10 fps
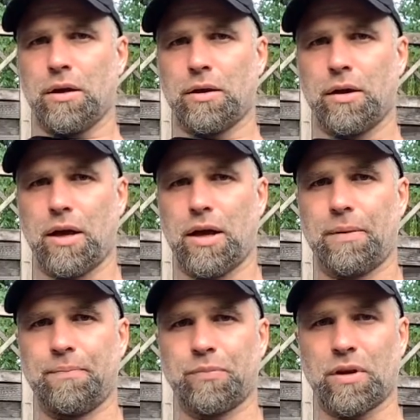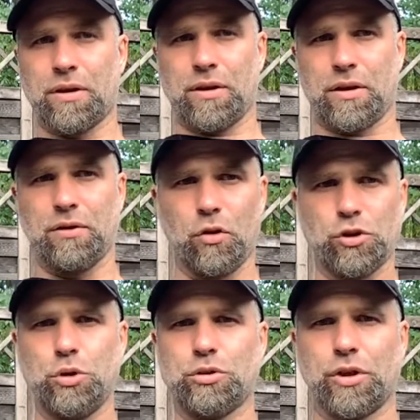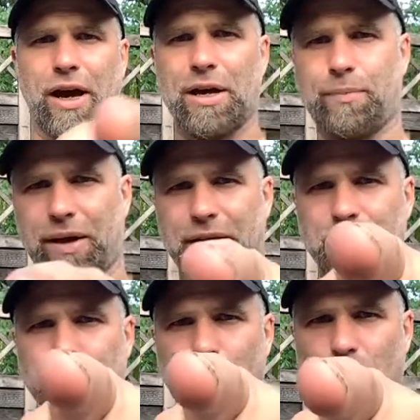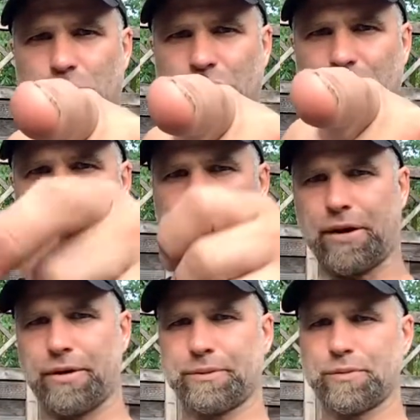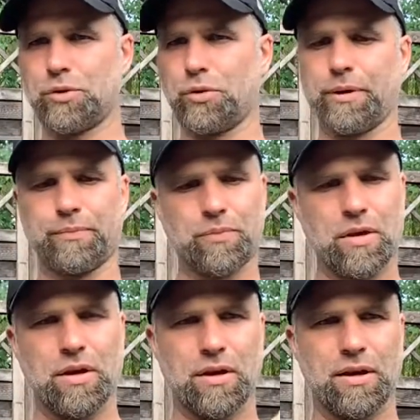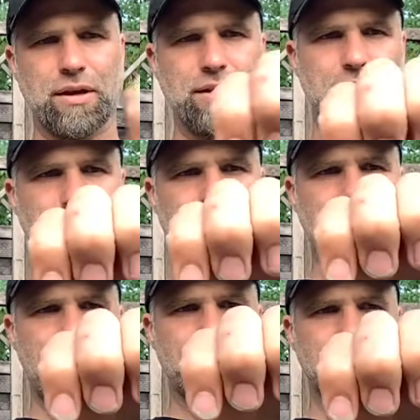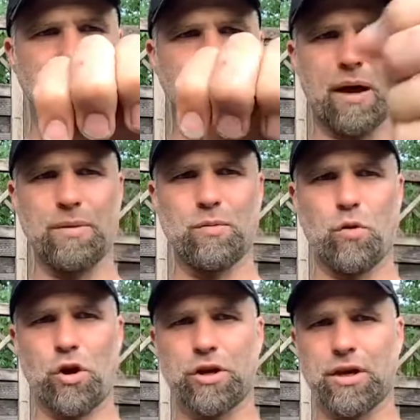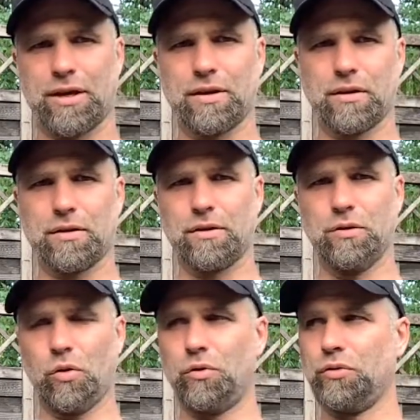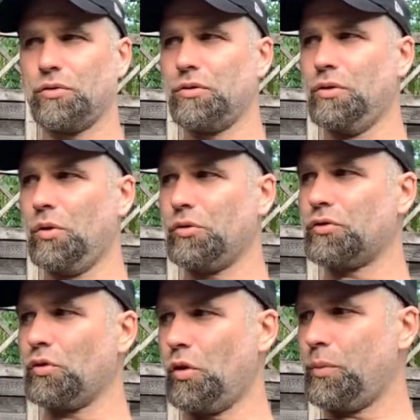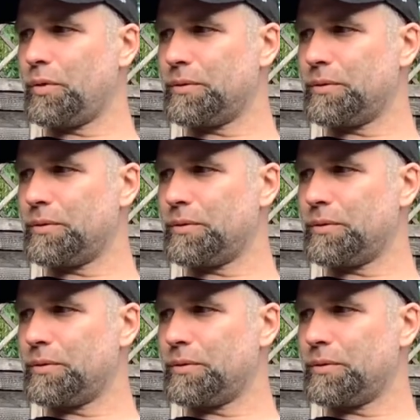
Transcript: Um, not used to the iPad, I should be watching there, sorry. Yeah, I've been working non non-stop.